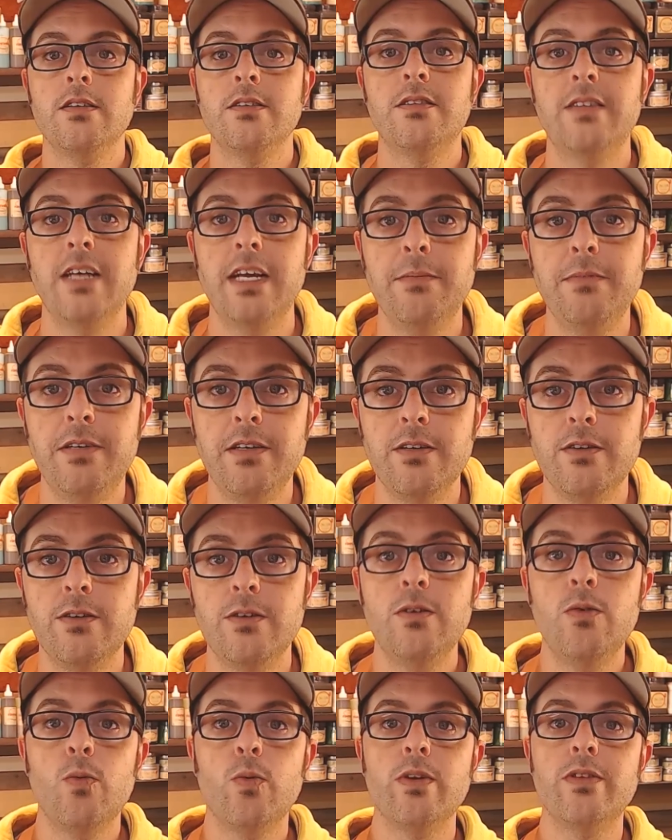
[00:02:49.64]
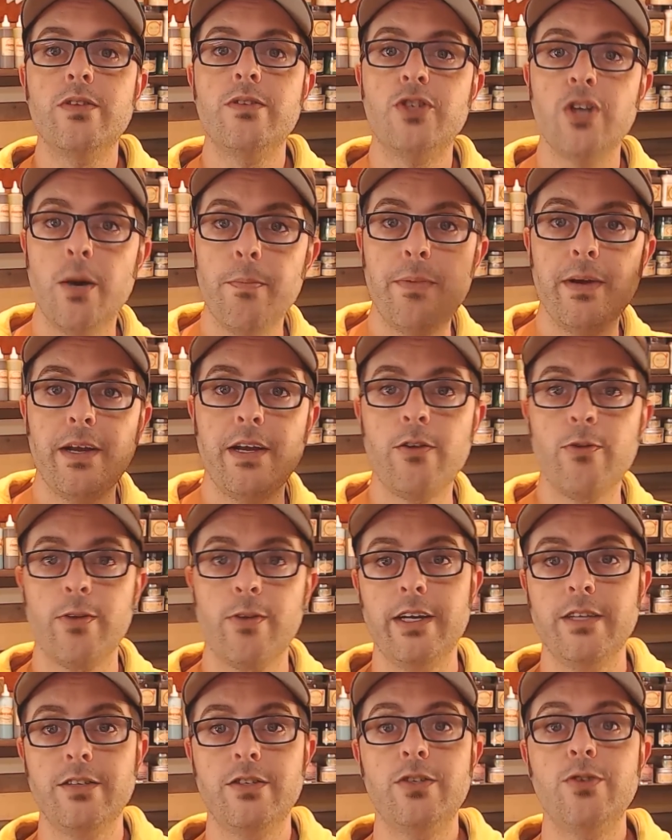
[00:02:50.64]
Same deal with jumping
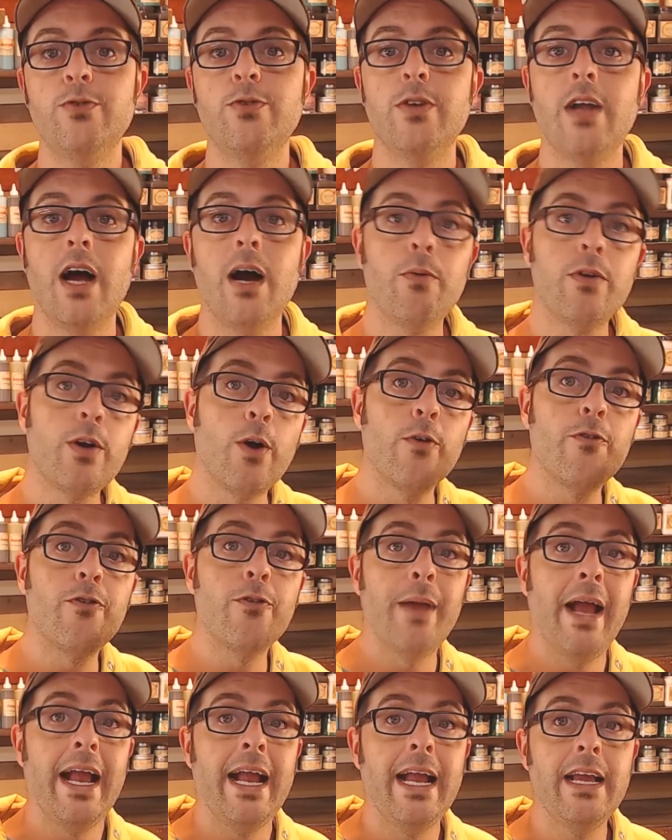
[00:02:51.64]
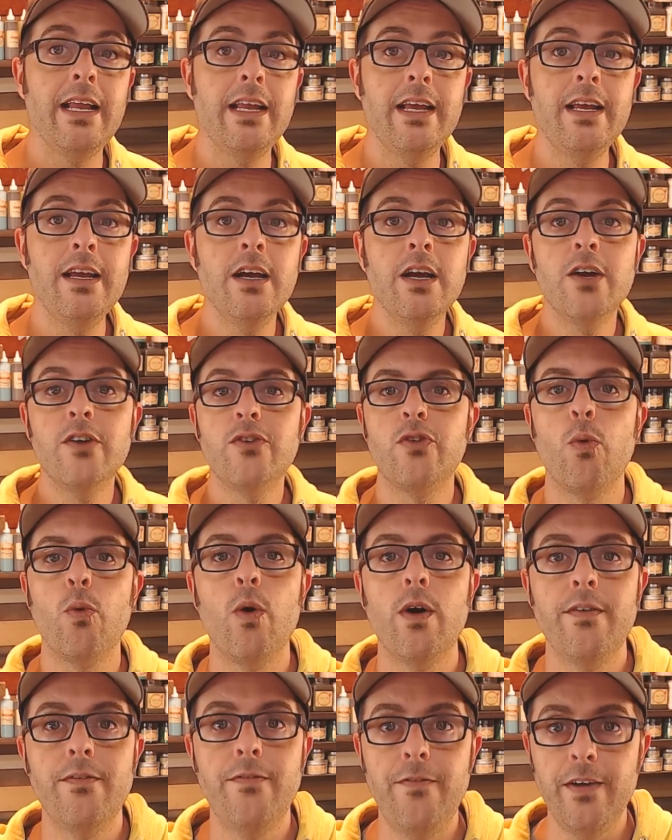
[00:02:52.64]
grits. You do not want to go from 80 to
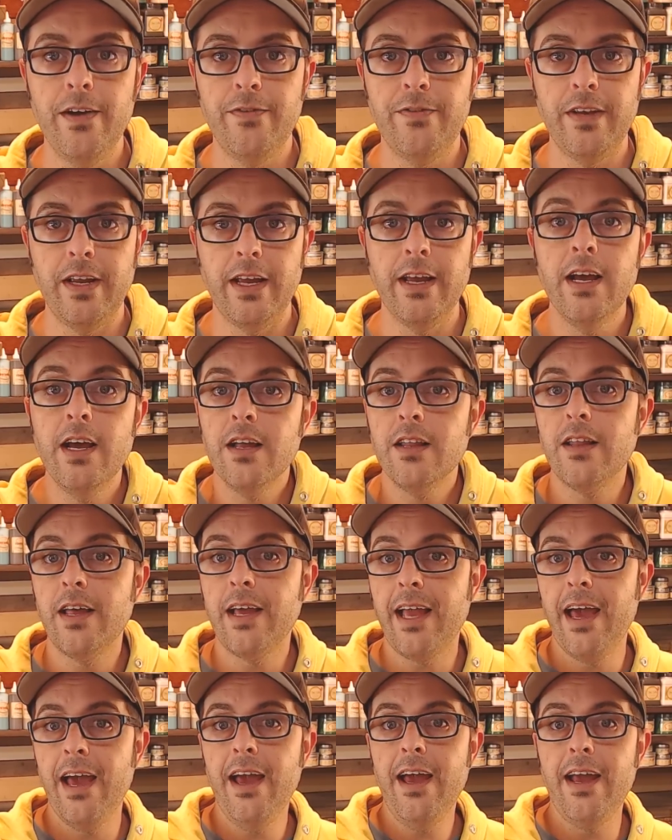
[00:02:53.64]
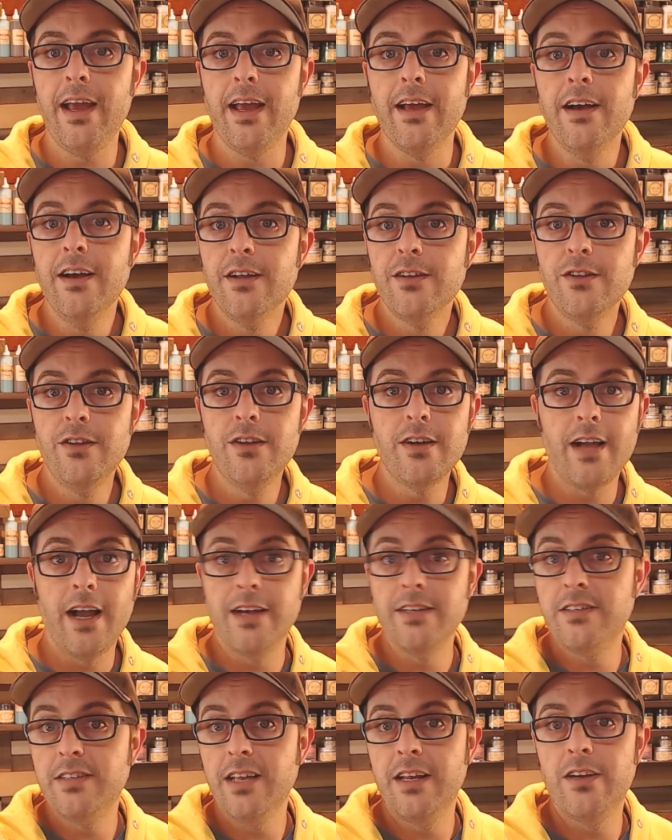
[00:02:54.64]
150. Like, hey, look,
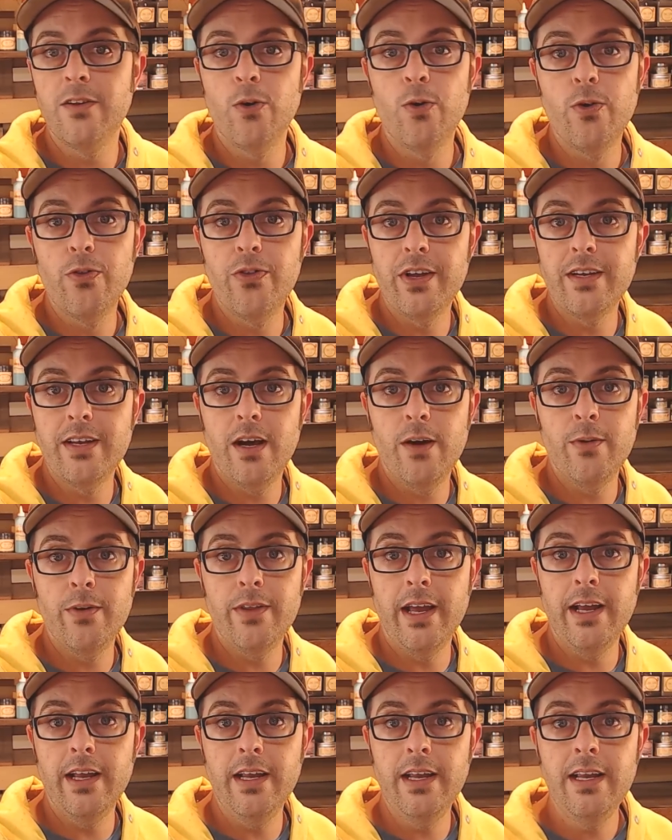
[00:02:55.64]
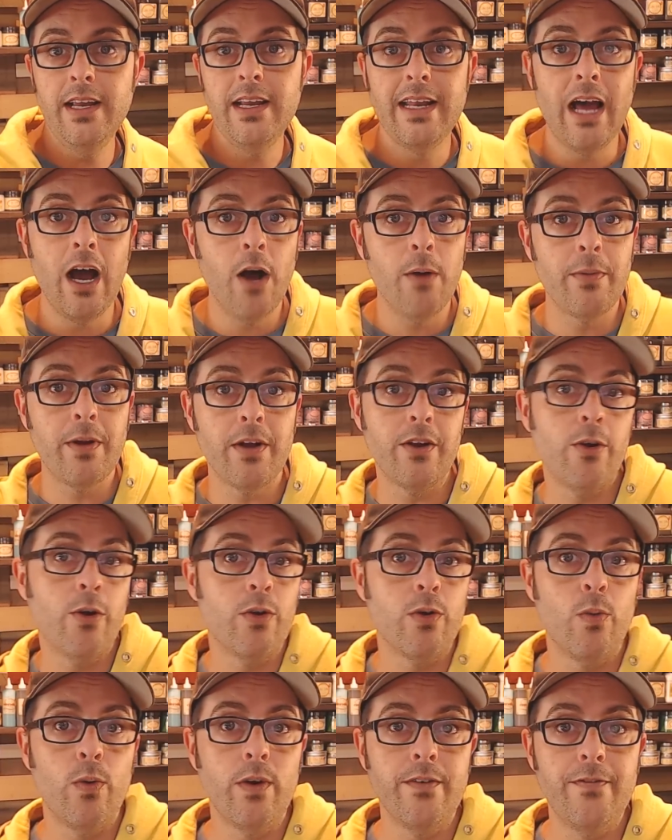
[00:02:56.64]
I sanded the whole thing down with 80. Now I'm going to
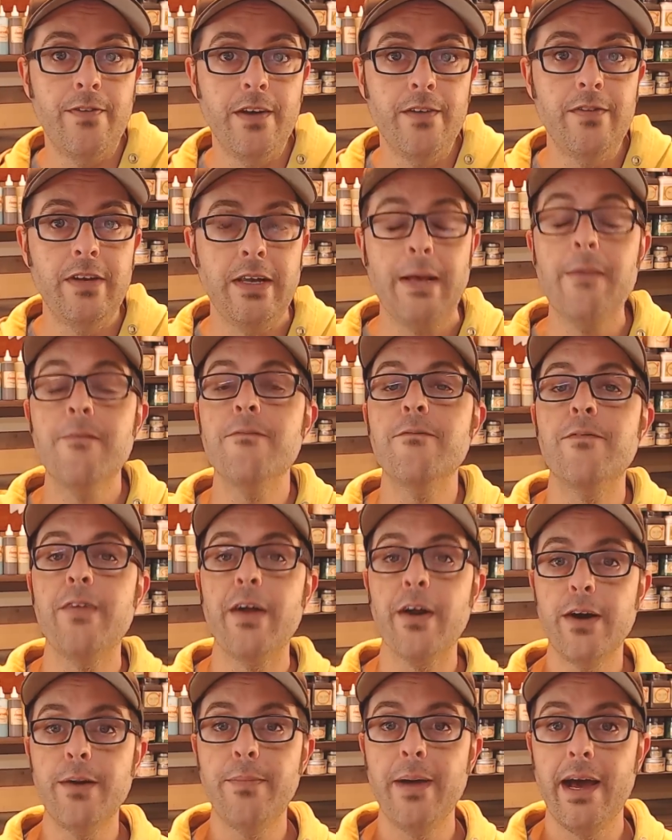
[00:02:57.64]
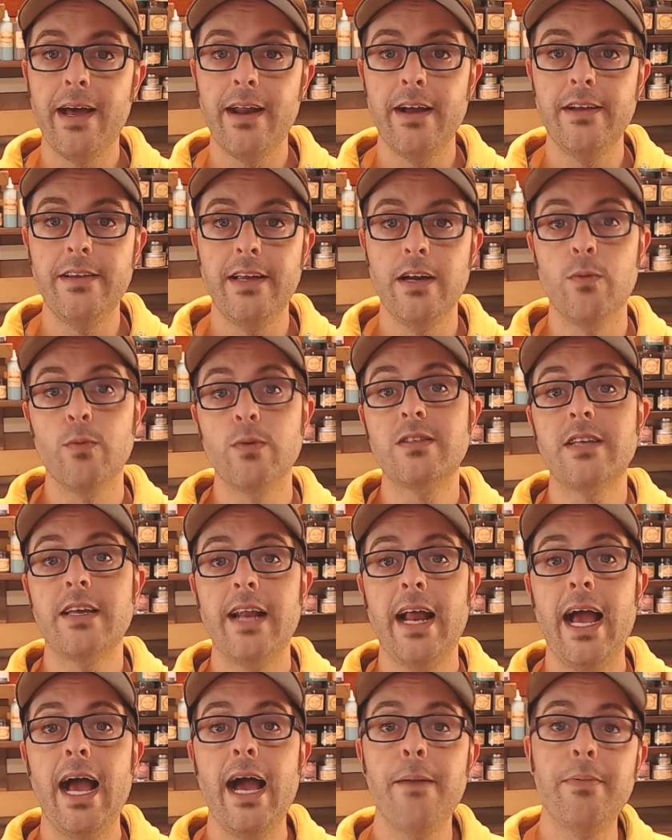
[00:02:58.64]
go to 150. Very bad idea. What's
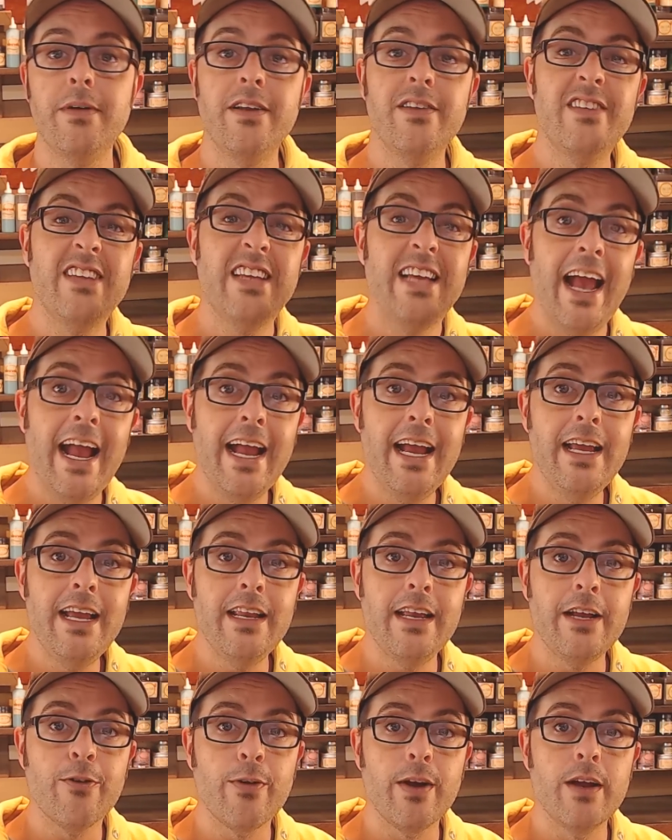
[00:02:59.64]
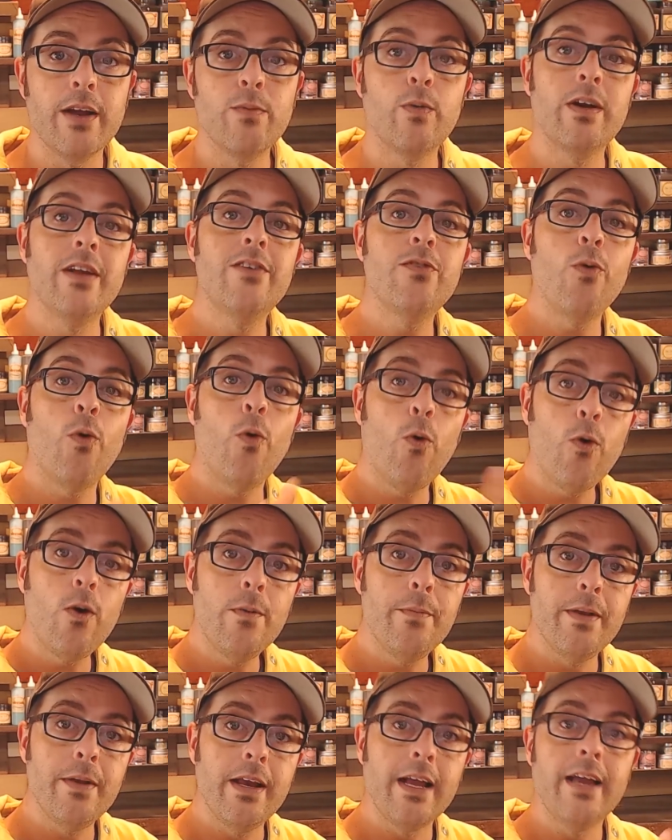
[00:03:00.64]
going to happen is the 80 grit, when it's
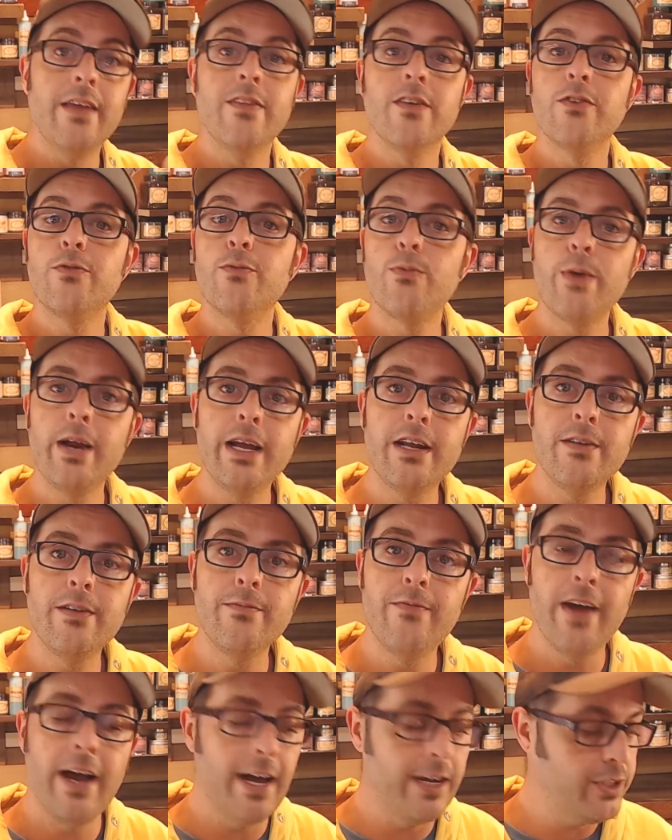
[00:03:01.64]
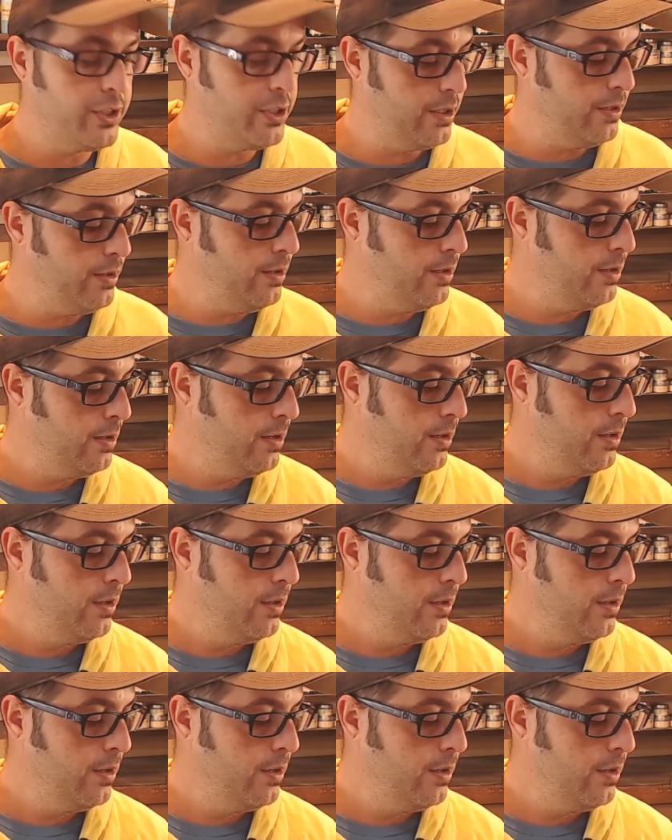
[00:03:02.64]
orbiting in this random fashion